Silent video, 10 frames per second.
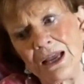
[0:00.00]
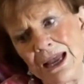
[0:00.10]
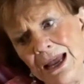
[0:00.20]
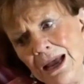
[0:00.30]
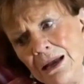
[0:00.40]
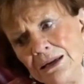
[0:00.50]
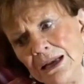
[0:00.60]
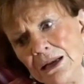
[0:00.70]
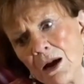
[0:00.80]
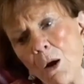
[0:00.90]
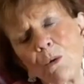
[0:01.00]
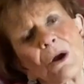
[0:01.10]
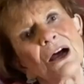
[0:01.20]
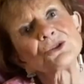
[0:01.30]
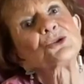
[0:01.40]
And it all
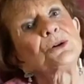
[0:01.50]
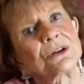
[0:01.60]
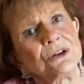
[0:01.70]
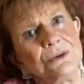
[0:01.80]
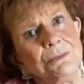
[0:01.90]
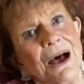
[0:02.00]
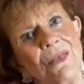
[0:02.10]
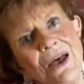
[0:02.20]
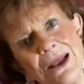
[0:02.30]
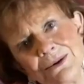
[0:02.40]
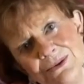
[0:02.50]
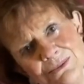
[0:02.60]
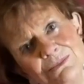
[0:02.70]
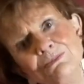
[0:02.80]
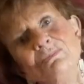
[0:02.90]
got triggered by that
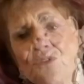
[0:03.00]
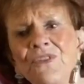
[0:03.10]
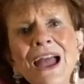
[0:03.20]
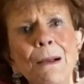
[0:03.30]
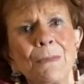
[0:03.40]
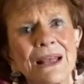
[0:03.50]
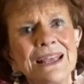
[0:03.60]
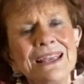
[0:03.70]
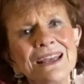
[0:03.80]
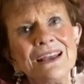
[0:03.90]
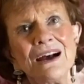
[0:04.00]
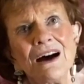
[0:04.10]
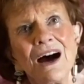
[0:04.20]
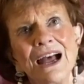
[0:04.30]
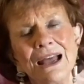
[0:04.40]
family
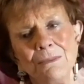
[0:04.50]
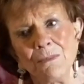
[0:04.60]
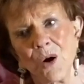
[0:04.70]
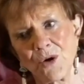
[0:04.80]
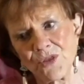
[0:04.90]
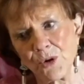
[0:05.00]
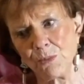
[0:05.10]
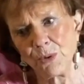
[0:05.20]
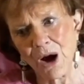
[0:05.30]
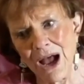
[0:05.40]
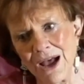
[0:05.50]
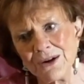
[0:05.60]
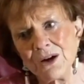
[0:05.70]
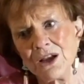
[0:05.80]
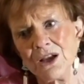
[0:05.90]
at Martha
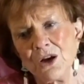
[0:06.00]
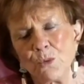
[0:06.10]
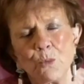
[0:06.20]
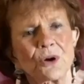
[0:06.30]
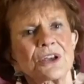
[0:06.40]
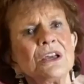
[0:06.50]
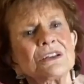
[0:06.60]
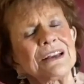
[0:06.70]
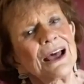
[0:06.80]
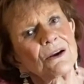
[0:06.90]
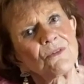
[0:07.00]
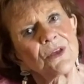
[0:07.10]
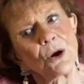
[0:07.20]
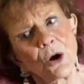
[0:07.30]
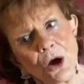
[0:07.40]
O'Brien were kicked out of
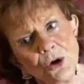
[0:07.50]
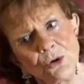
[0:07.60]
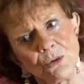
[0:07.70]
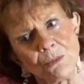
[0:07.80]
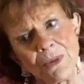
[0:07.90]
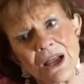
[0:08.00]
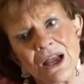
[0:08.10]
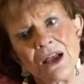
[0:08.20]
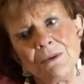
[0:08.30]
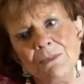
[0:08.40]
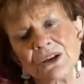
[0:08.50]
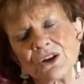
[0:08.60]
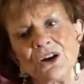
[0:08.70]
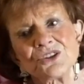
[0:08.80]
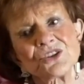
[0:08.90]
their home
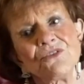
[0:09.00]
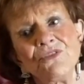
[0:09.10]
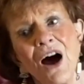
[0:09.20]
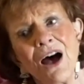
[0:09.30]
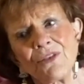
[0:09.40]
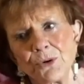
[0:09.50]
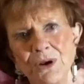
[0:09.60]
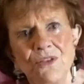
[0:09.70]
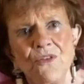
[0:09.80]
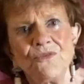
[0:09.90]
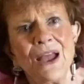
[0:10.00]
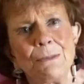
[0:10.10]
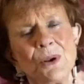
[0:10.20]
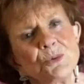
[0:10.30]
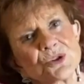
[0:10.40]
because the father in the
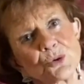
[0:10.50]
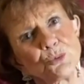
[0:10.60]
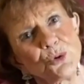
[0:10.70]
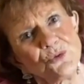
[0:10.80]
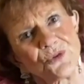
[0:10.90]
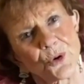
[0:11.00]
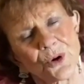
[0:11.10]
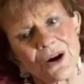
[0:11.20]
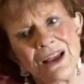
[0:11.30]
family was a roofer.